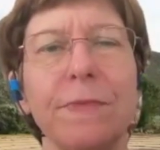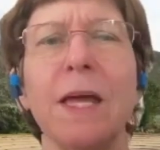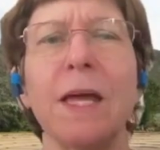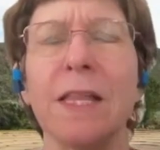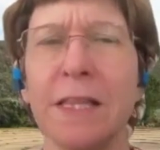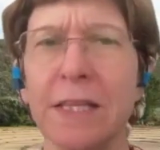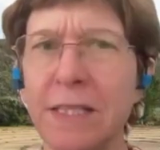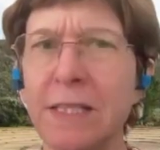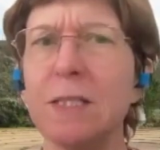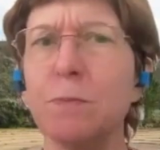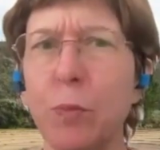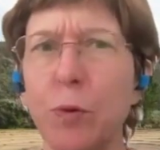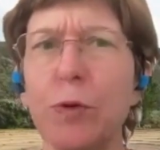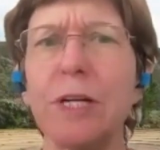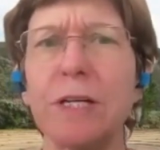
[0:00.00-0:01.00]
And this is
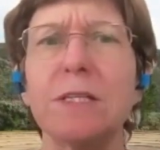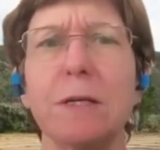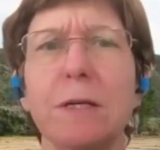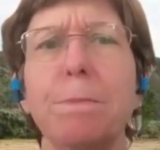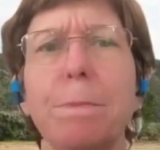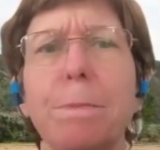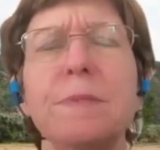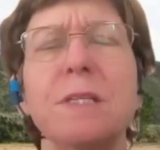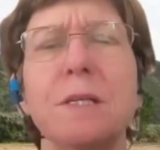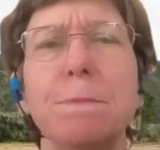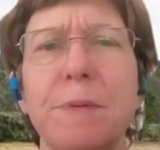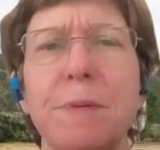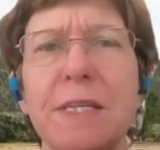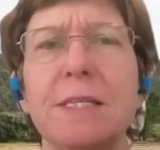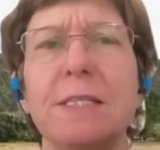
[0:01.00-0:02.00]
putting some
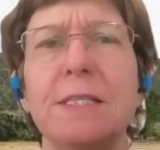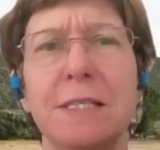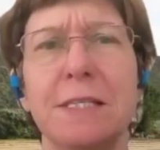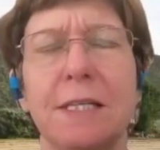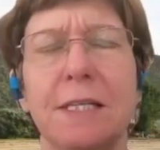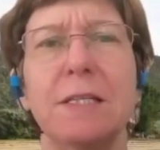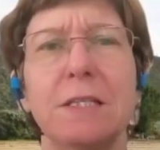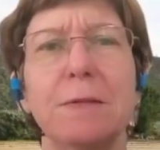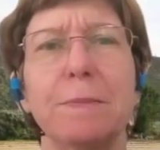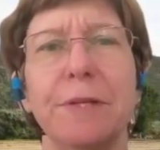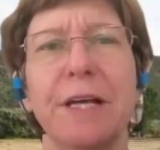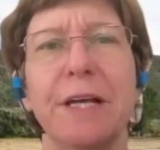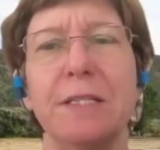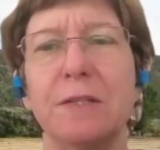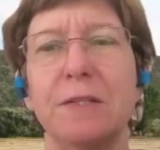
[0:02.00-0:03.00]
pieces into
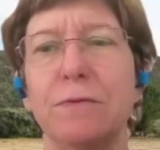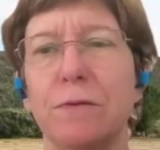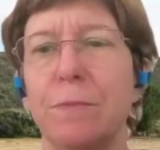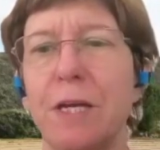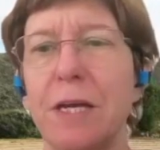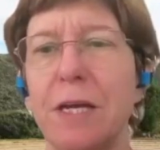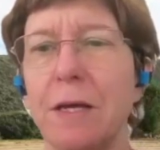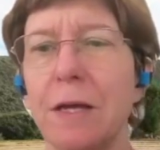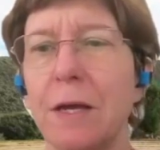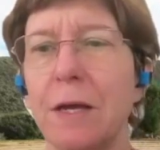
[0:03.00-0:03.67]
place for me.